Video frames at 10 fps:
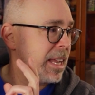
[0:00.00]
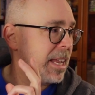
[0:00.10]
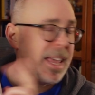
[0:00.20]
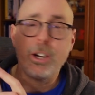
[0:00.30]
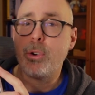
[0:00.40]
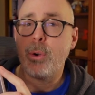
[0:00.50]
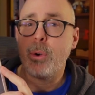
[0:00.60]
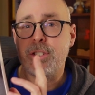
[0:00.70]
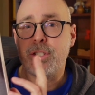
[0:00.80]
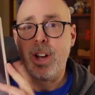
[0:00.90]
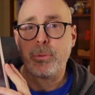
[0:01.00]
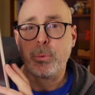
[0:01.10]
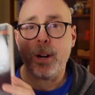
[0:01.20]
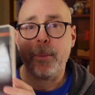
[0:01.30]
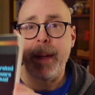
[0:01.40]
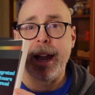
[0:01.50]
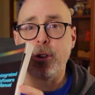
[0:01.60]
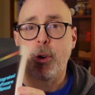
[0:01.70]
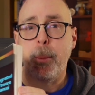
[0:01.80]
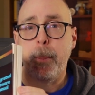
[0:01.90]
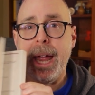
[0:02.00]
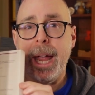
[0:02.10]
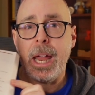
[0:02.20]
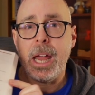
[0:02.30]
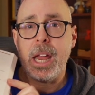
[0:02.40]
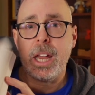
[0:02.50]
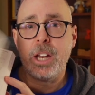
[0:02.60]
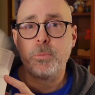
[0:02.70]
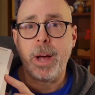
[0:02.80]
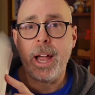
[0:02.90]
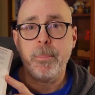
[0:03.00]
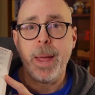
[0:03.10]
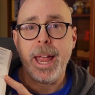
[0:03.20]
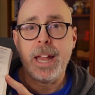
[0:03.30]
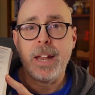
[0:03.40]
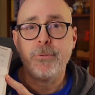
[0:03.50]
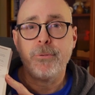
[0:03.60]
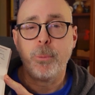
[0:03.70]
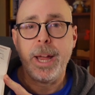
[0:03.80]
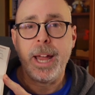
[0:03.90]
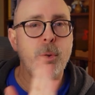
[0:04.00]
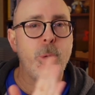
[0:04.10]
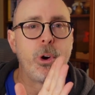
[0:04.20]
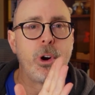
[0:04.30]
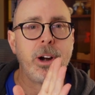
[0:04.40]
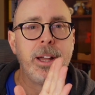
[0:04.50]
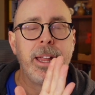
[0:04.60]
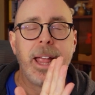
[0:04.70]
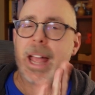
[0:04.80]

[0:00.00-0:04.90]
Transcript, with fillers: the integrated software manual page by painful page, or